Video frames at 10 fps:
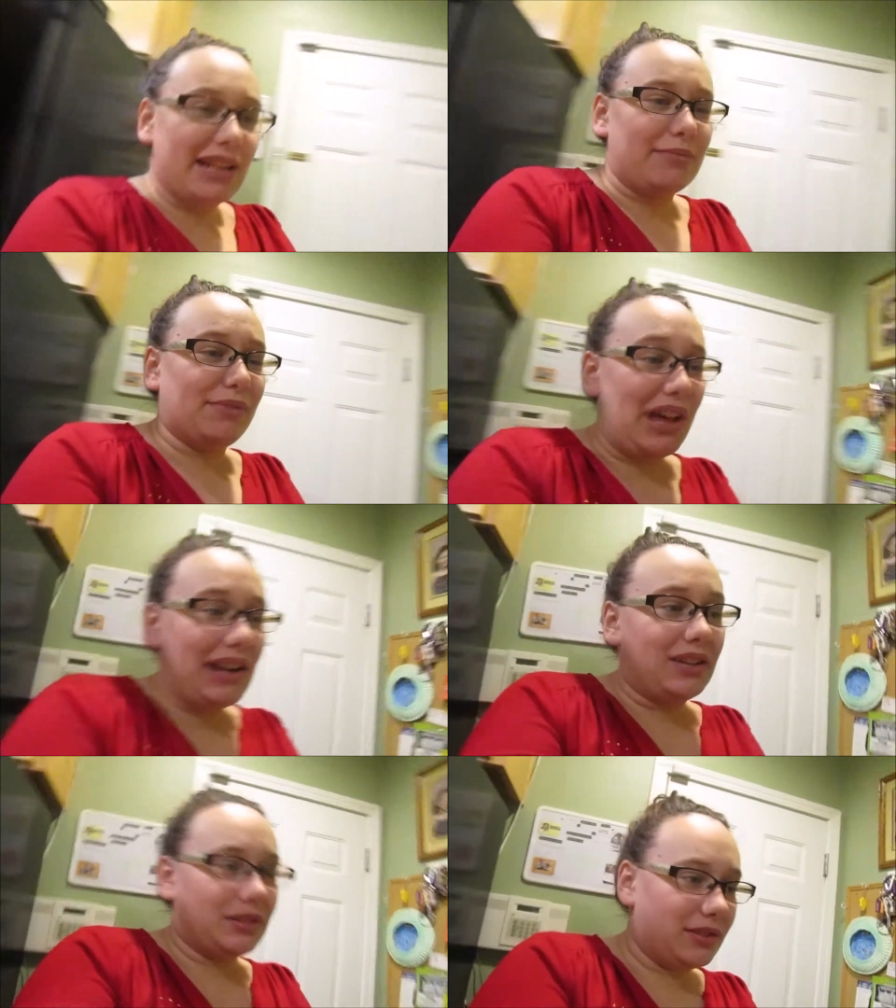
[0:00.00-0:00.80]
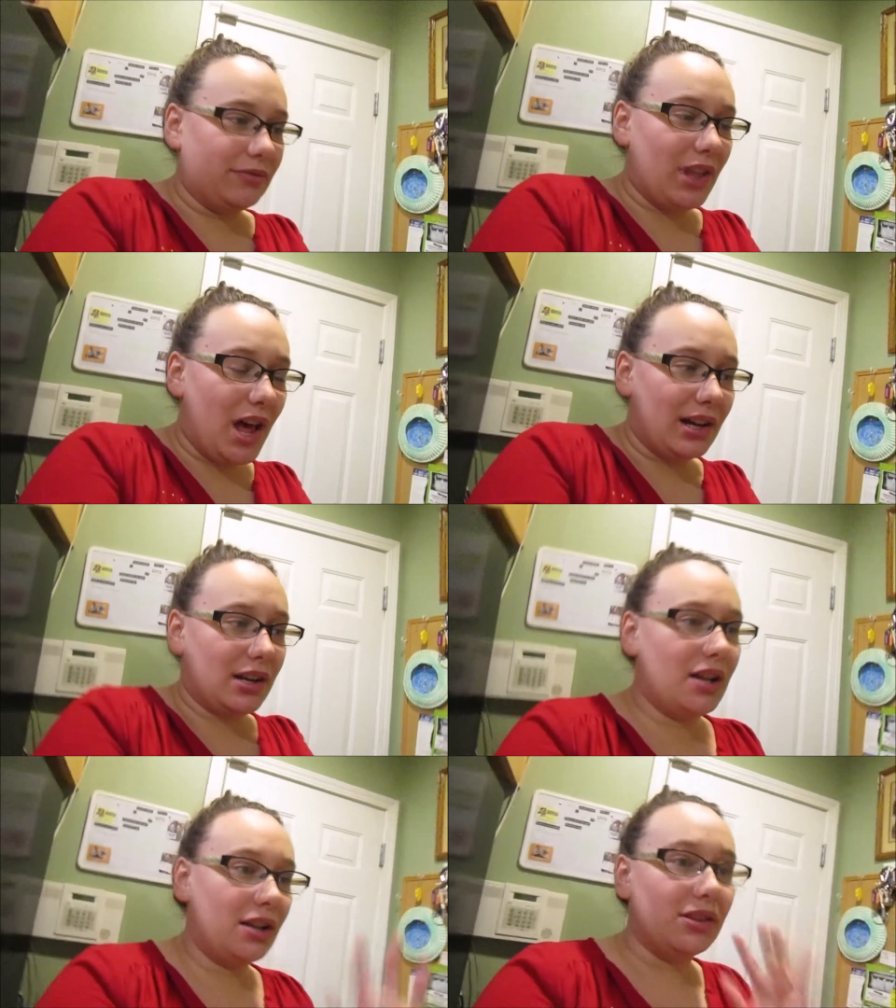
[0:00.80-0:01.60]
and I'm glad I got to
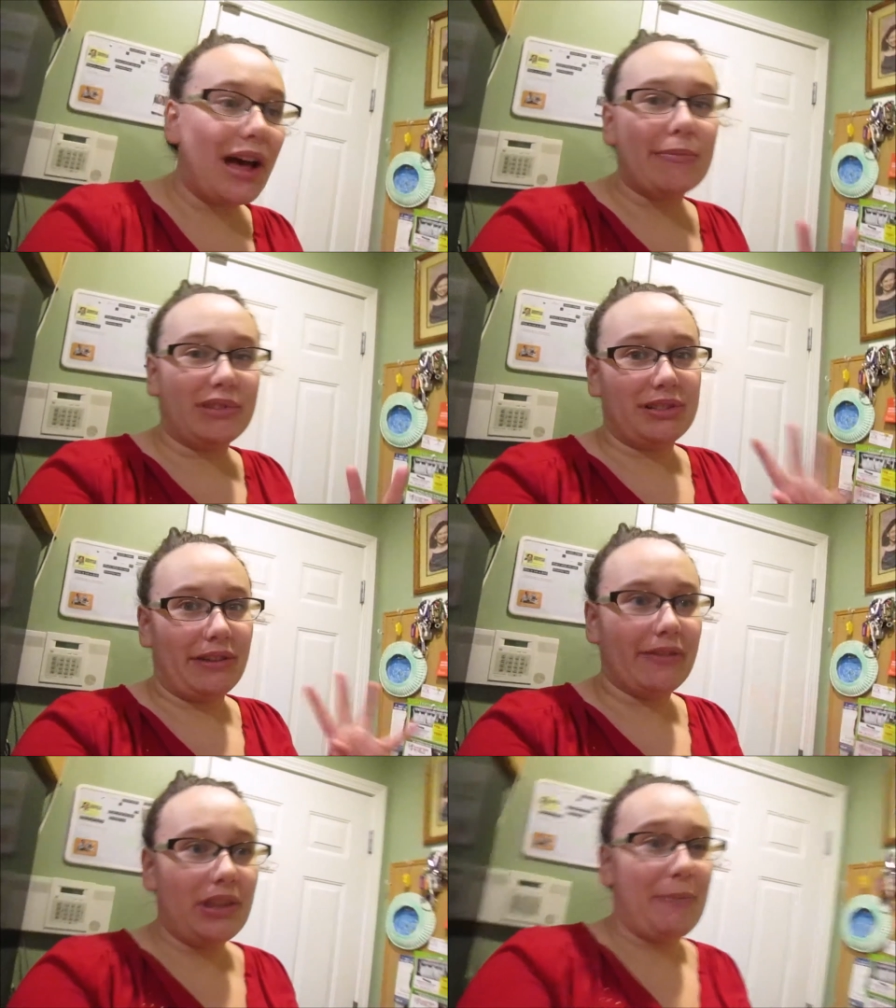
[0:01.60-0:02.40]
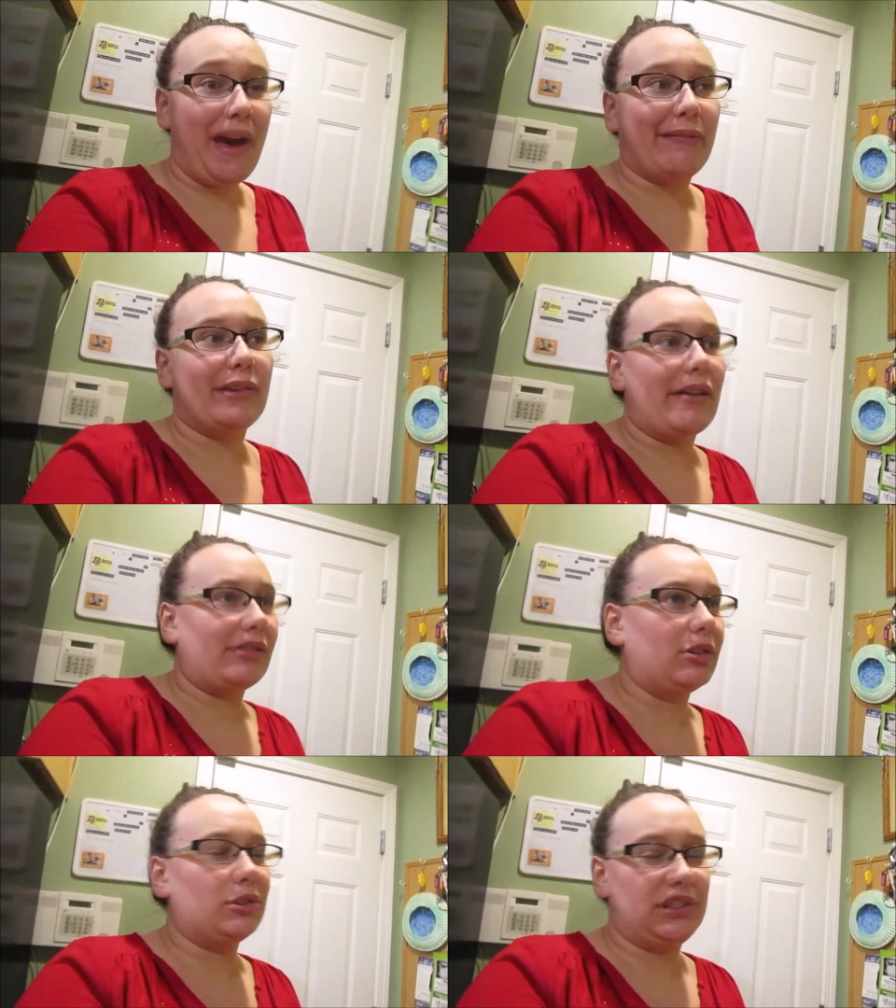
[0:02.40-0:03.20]
vlog a lot because I feel bad for having
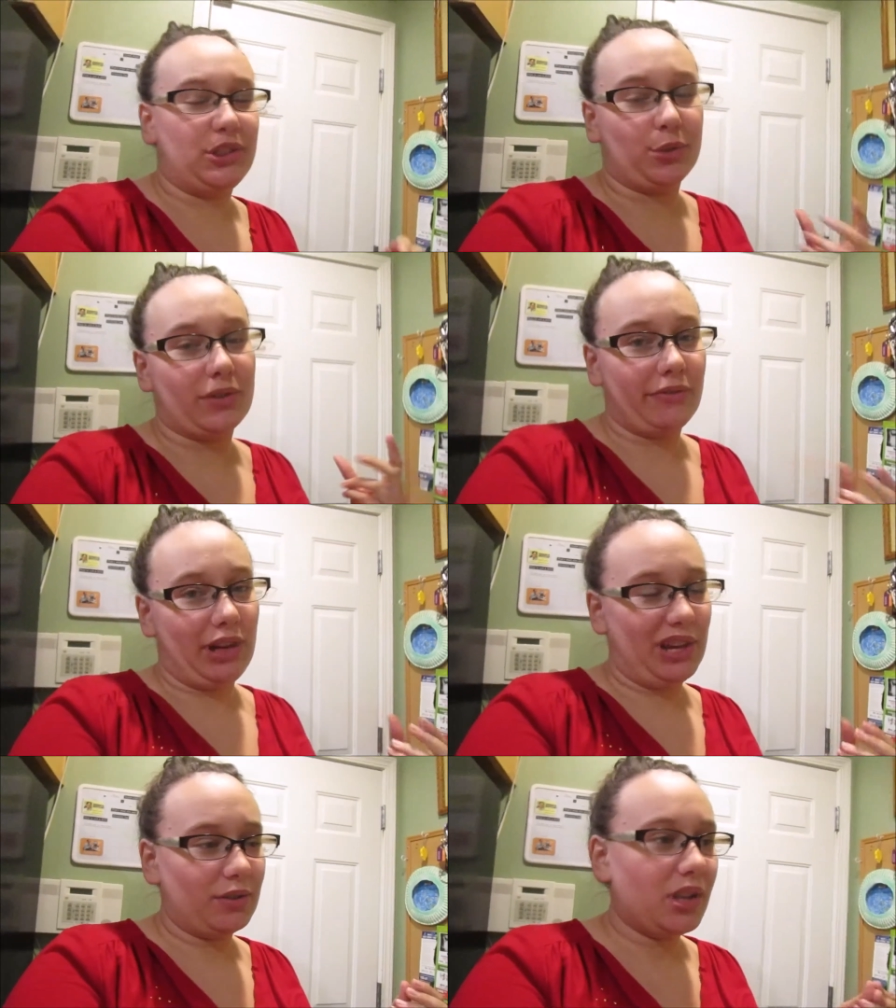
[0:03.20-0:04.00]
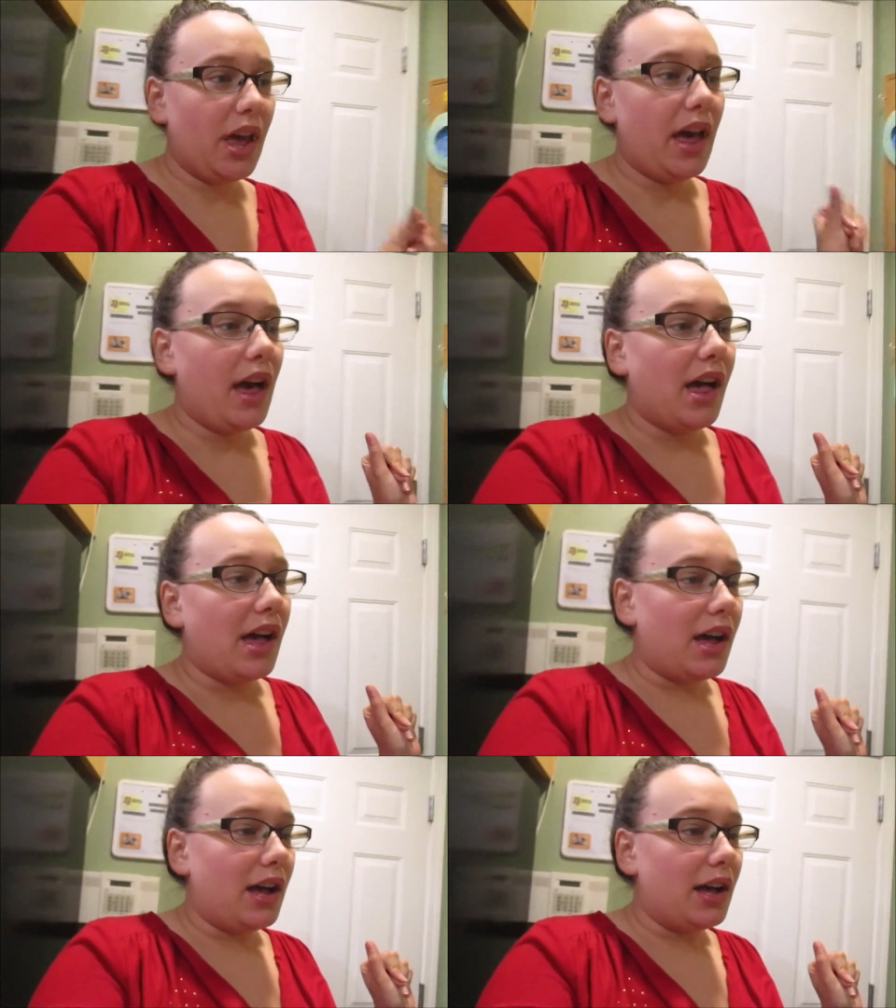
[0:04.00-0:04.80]
all these short videos.
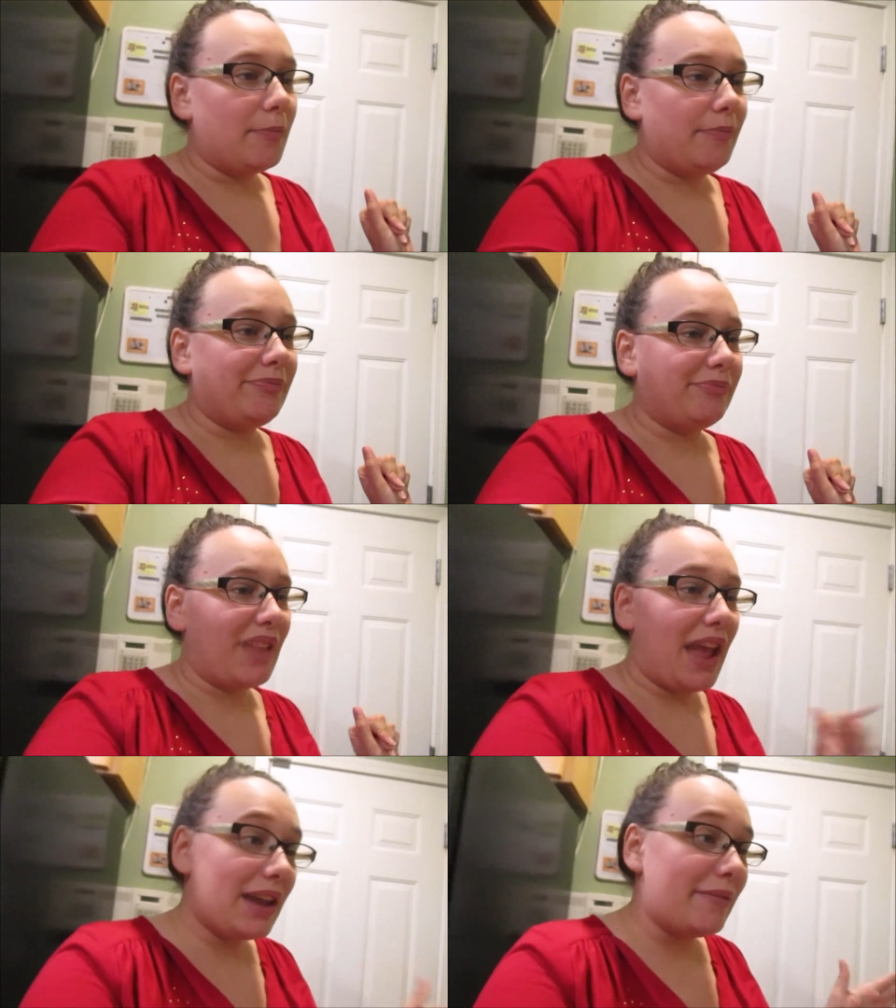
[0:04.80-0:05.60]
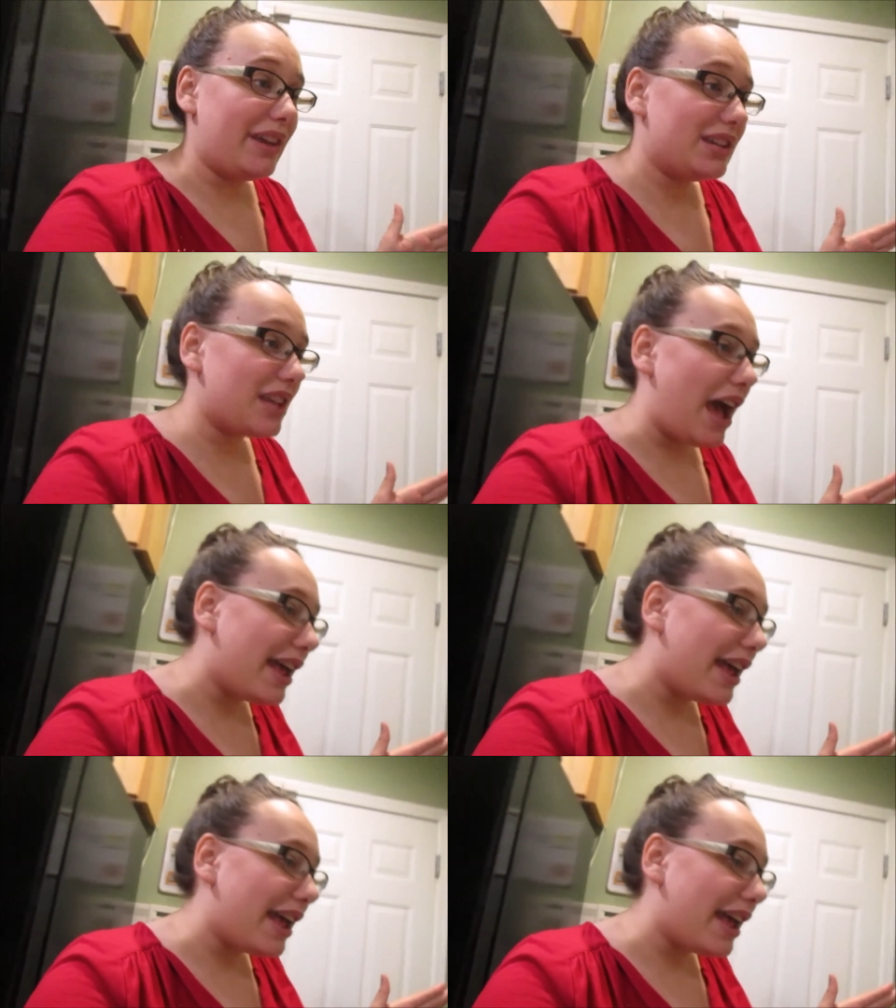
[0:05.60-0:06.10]
Um, anyways, I